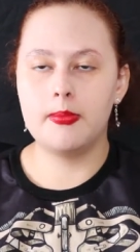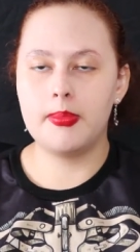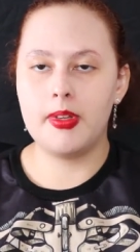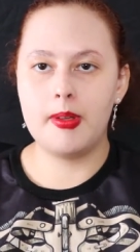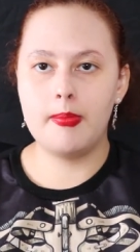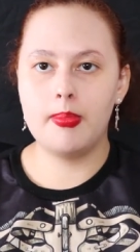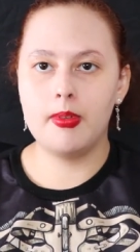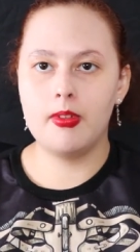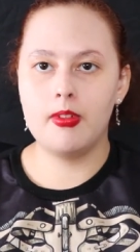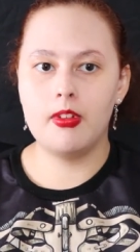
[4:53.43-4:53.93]

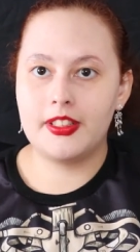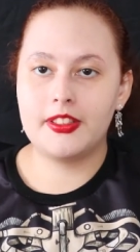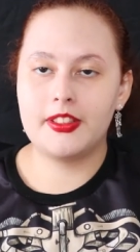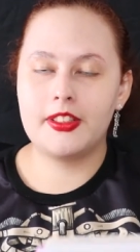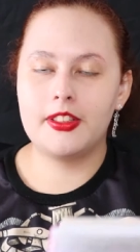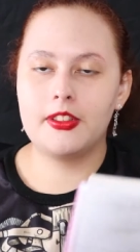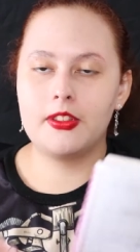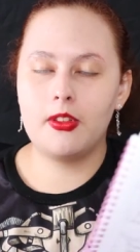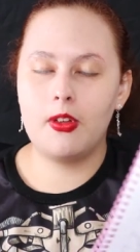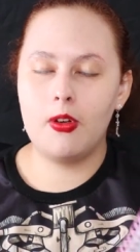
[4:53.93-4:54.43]
people. It's
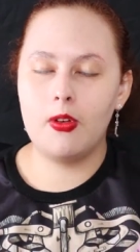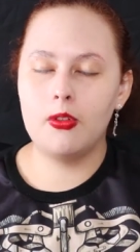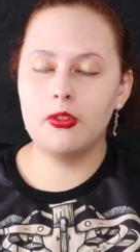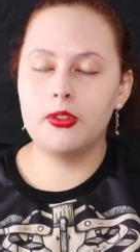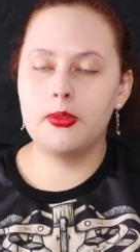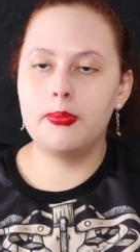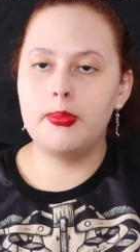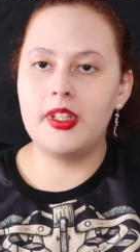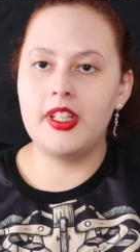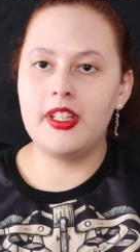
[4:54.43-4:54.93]
this
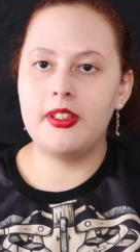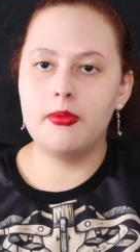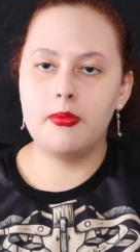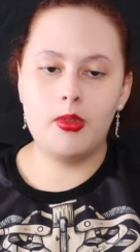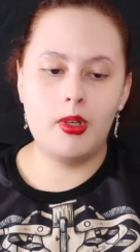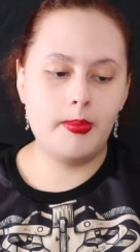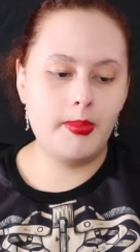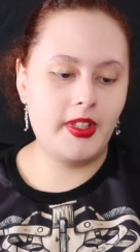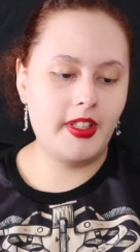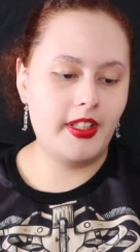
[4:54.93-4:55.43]
old mean
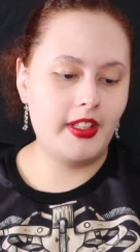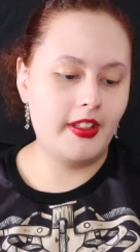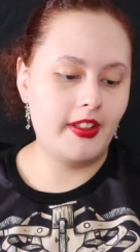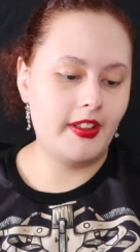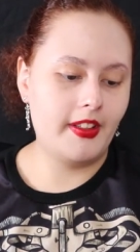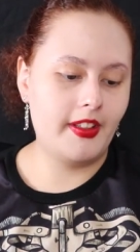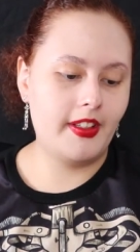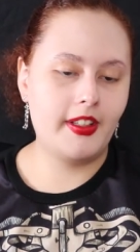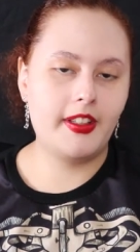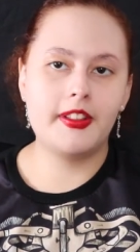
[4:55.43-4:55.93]
woman
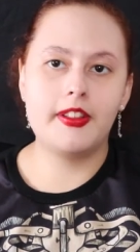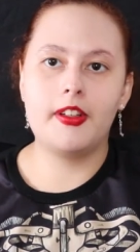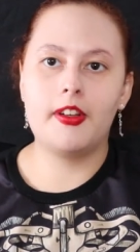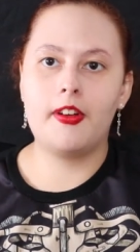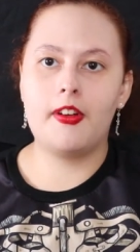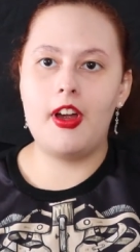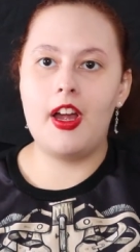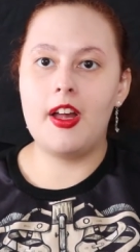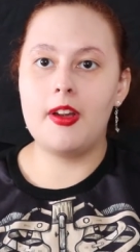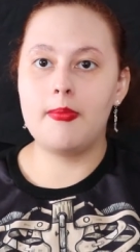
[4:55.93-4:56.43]
and
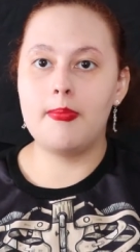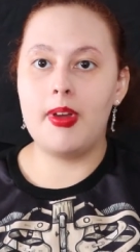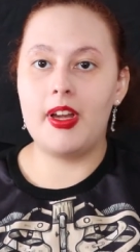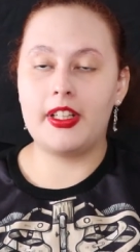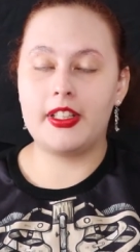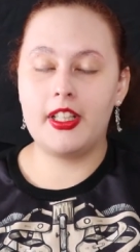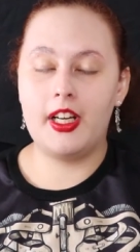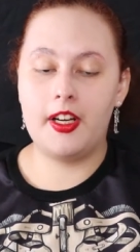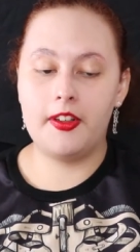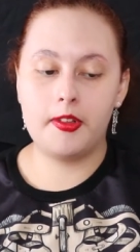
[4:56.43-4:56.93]
her
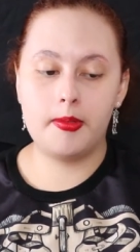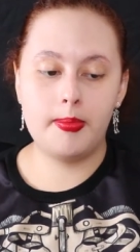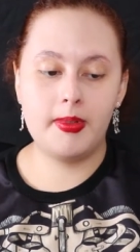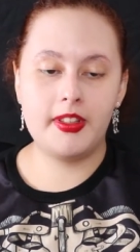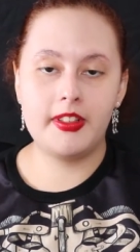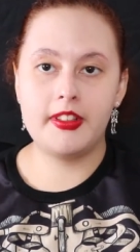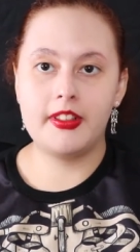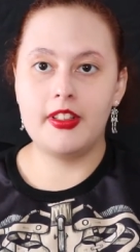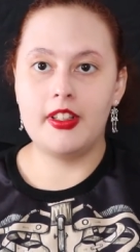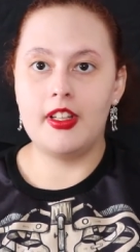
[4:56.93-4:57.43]
henpecked
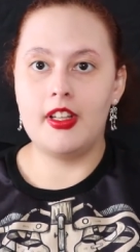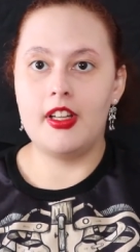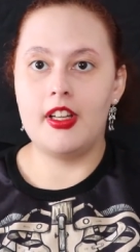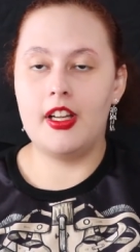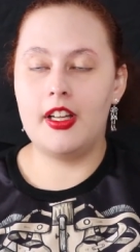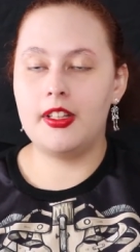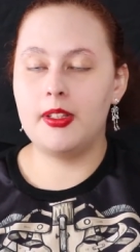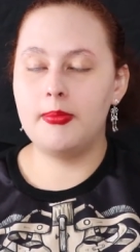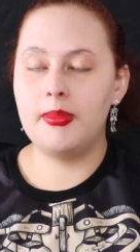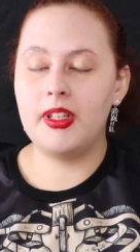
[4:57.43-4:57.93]
husband,
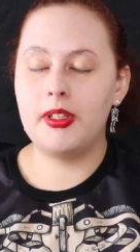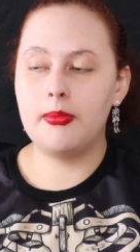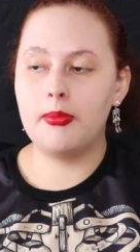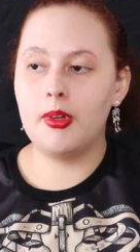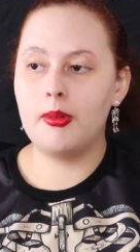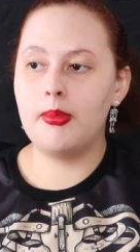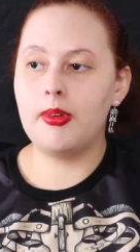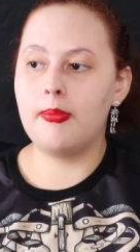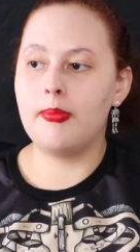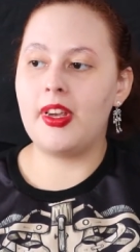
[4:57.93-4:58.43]
and the mean
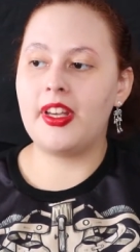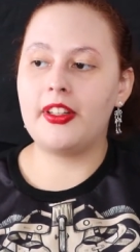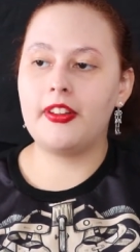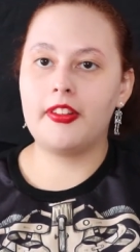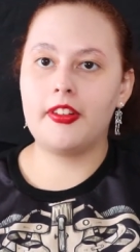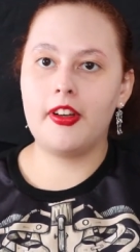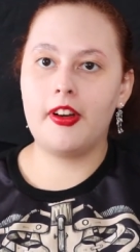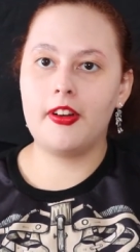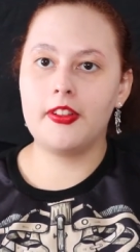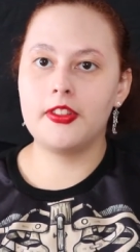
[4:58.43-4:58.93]
woman
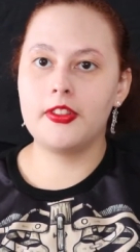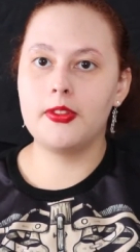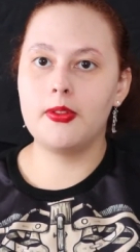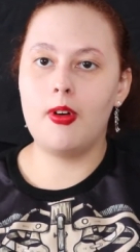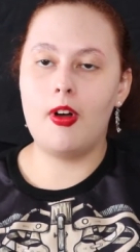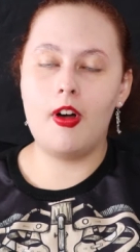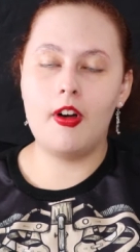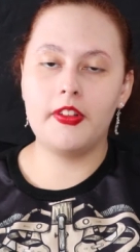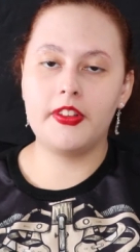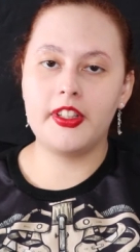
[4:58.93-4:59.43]
makes her do
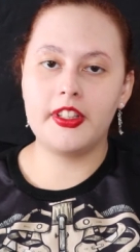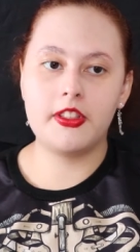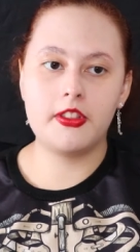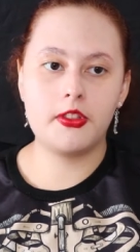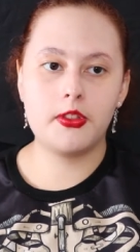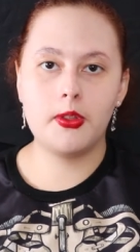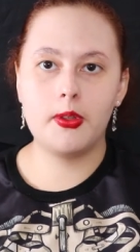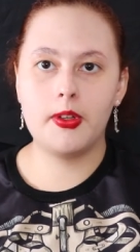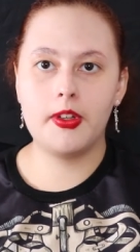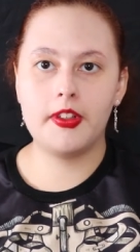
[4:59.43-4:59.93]
all these
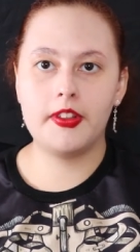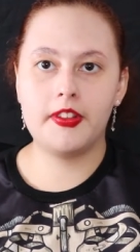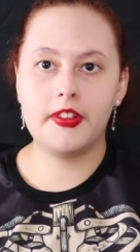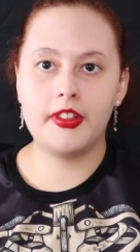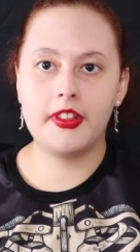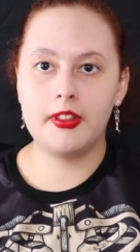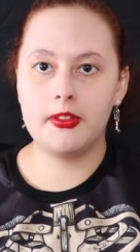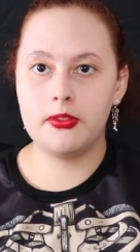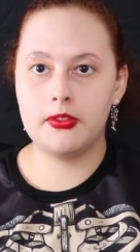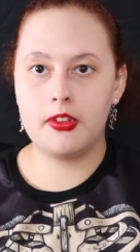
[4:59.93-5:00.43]
chores
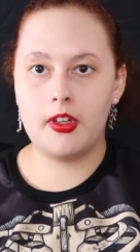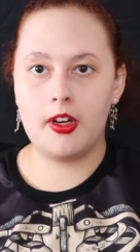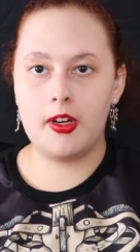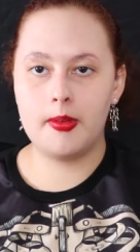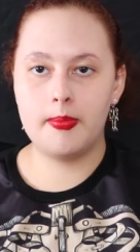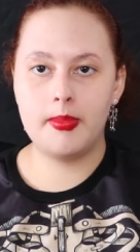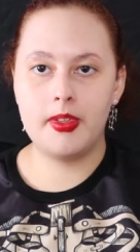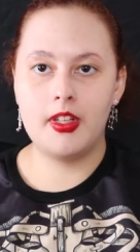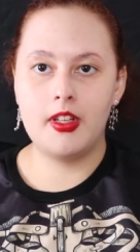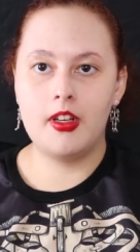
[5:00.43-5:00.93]
in the
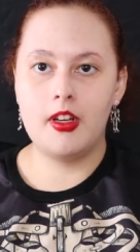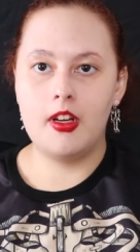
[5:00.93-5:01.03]
farm,